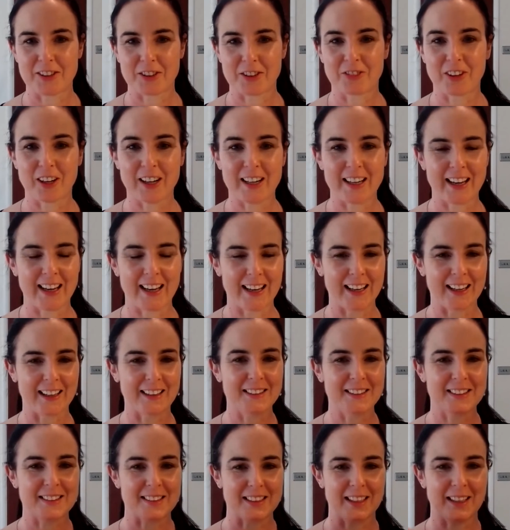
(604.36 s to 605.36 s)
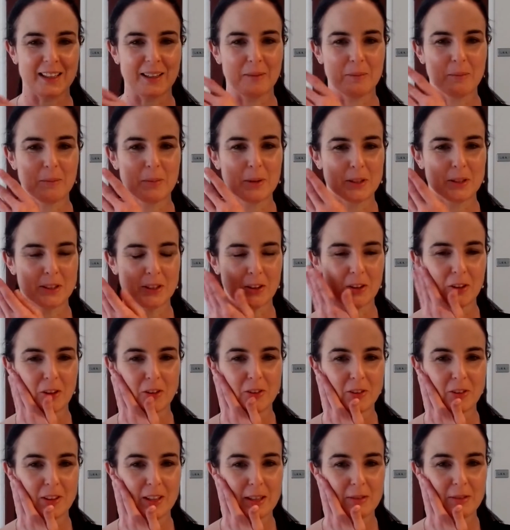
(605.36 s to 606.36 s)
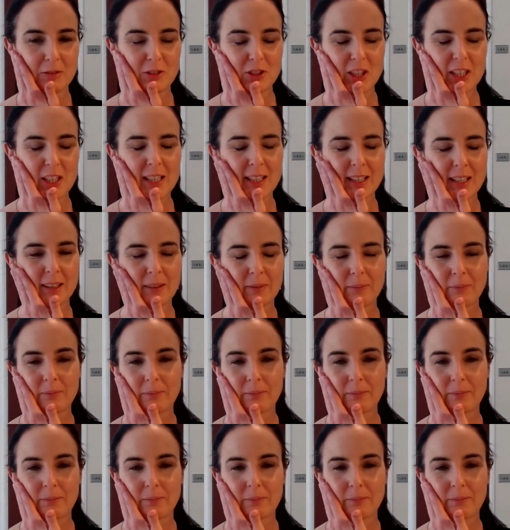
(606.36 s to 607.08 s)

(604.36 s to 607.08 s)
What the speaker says: your right hand and put it on your left cheek.